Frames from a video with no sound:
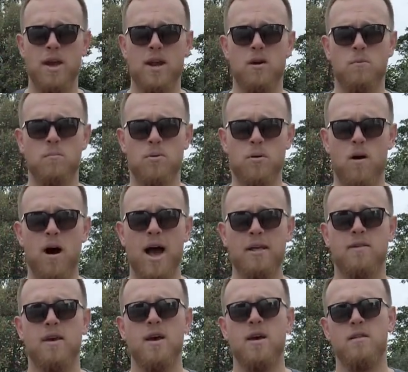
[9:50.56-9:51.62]
metre
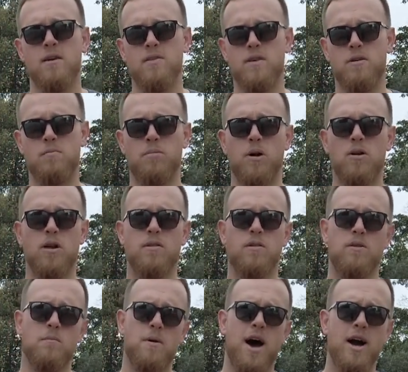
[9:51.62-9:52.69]
price that this block is
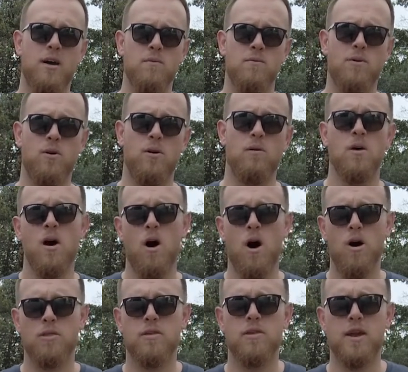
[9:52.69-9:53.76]
on the market for.
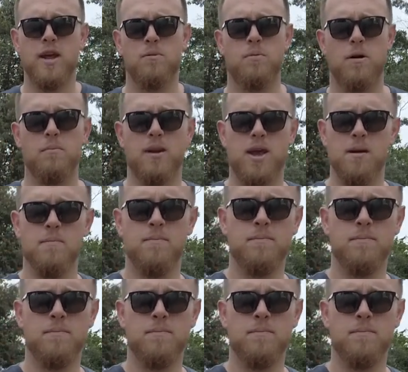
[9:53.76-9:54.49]
On to the next property.